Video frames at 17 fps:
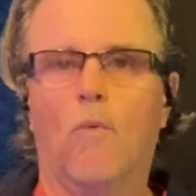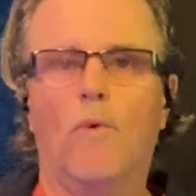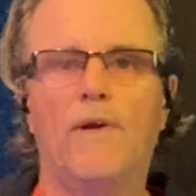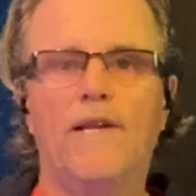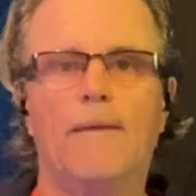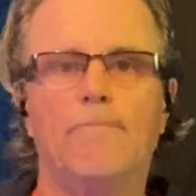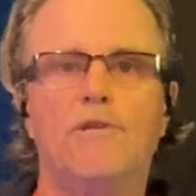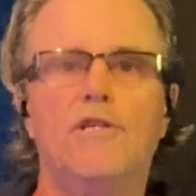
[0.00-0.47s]

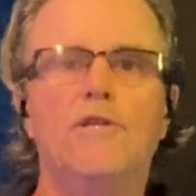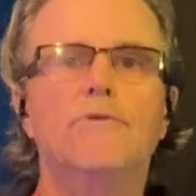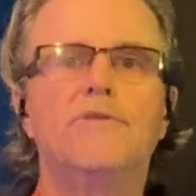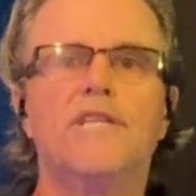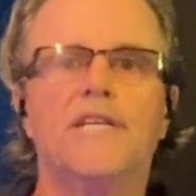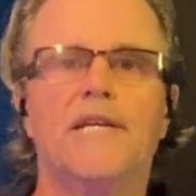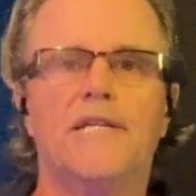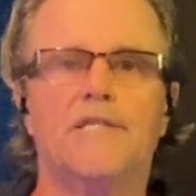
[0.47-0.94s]
when I'm
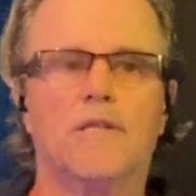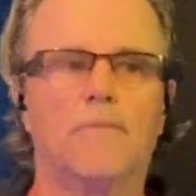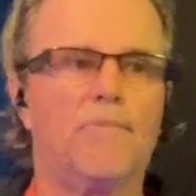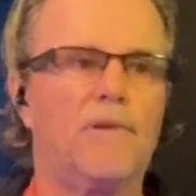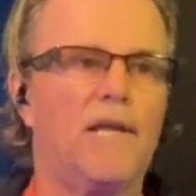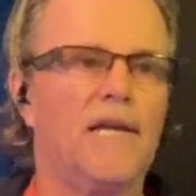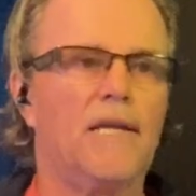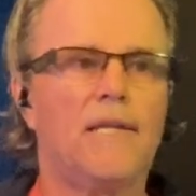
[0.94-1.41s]
using it to
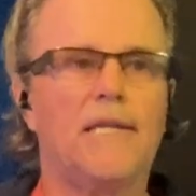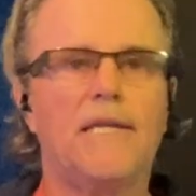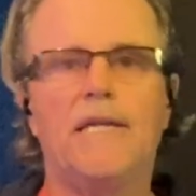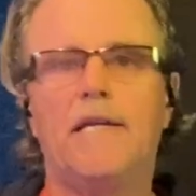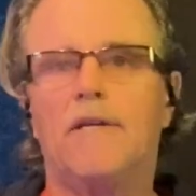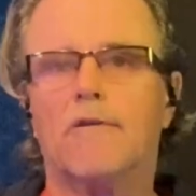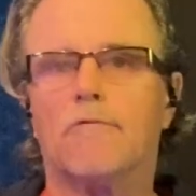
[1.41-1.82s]
play a lead,